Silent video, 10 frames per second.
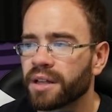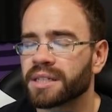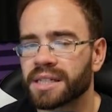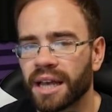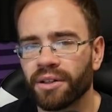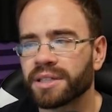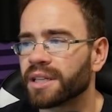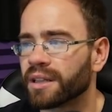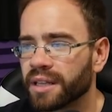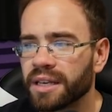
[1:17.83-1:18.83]

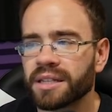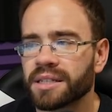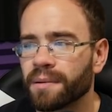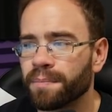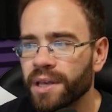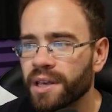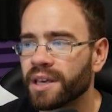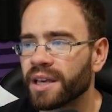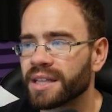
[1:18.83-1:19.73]
skeleton leaks to peek